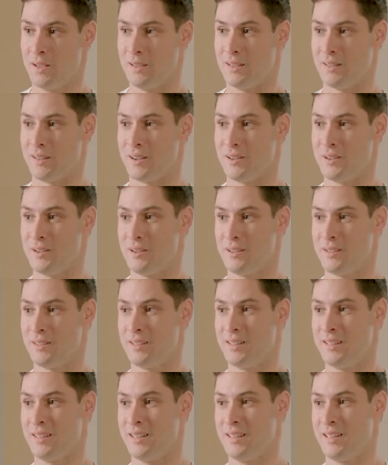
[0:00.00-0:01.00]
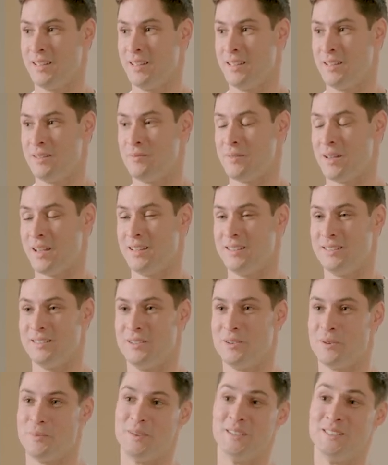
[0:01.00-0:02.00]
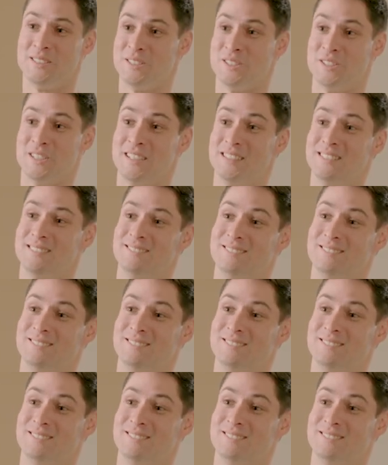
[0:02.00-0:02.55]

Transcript: you know, mate, you're a piece of shit.